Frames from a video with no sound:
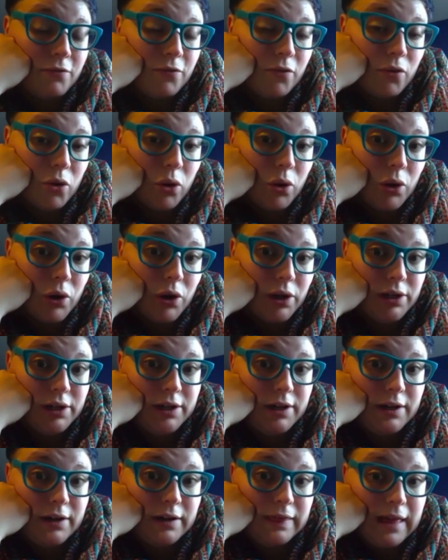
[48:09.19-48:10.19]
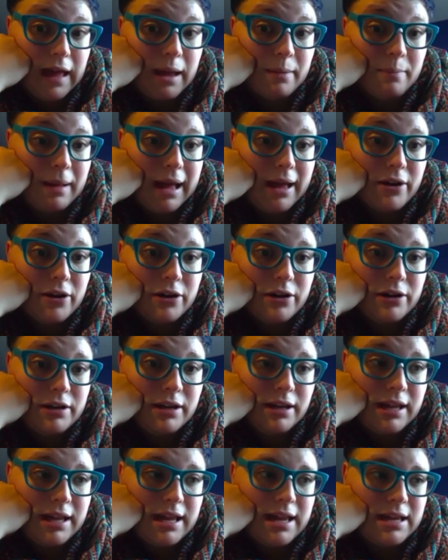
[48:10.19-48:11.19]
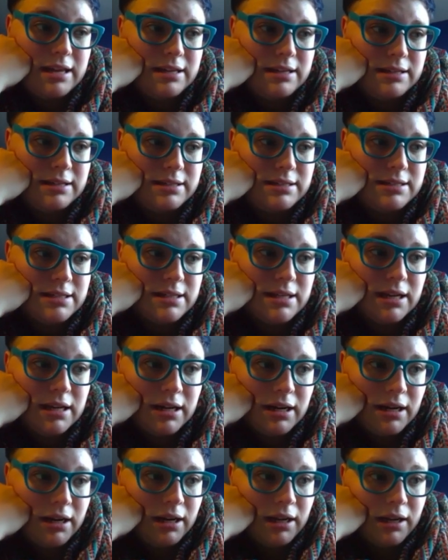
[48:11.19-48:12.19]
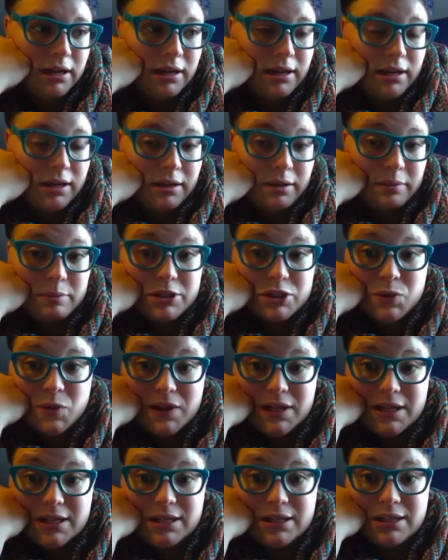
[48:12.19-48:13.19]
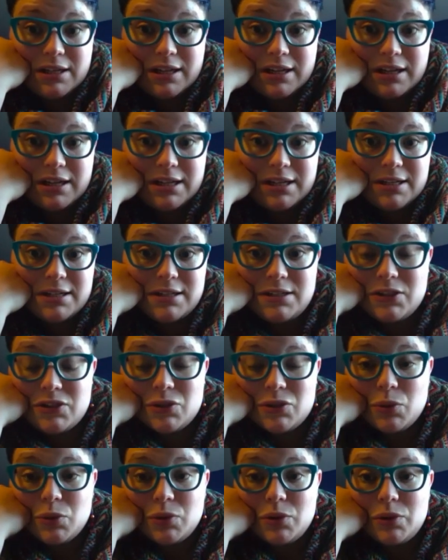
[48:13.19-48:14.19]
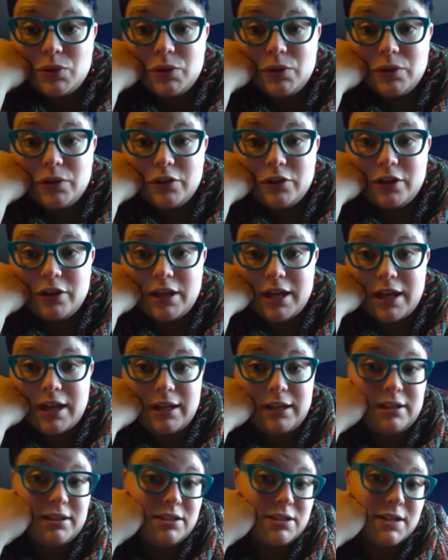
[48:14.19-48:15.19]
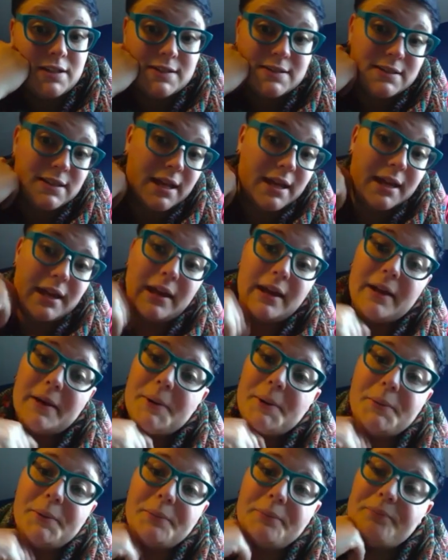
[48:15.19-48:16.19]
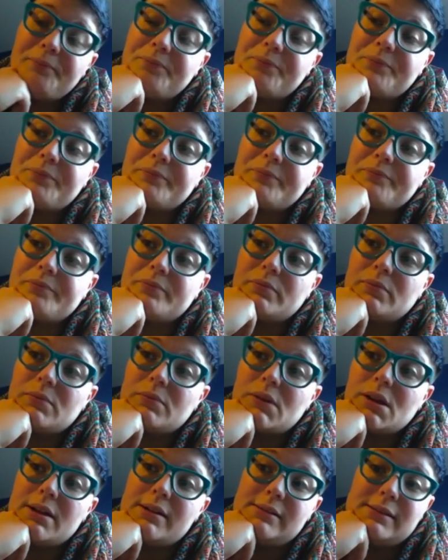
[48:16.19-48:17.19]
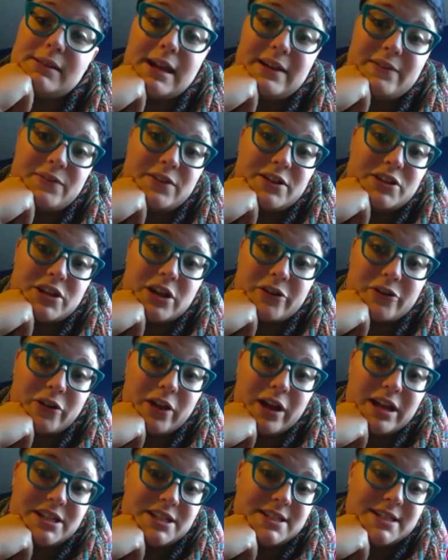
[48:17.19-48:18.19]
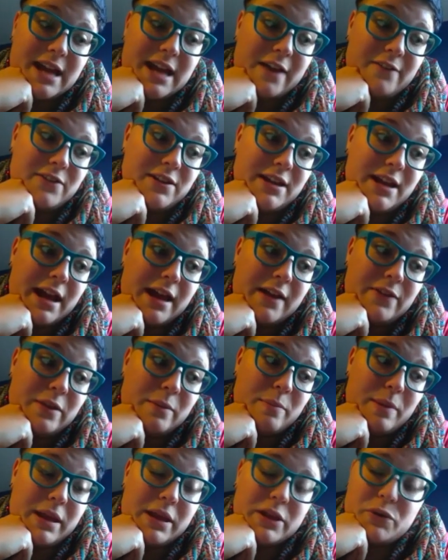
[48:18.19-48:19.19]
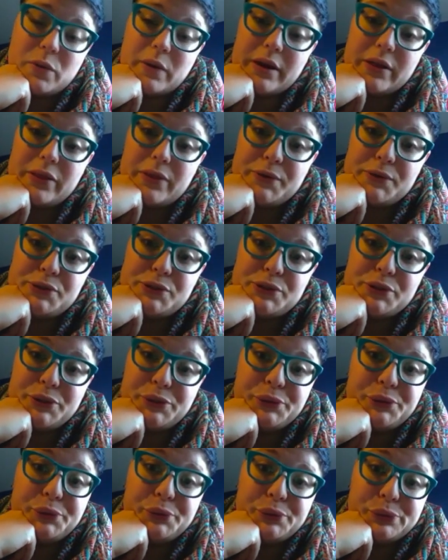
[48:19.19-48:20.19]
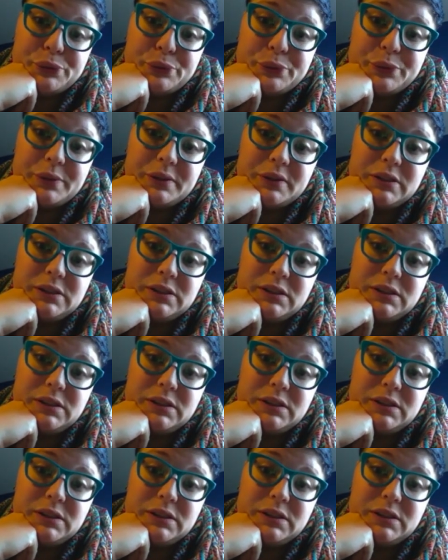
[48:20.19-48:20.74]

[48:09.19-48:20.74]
for that pattern, and between school and just like life in general, I just haven't had the bandwidth to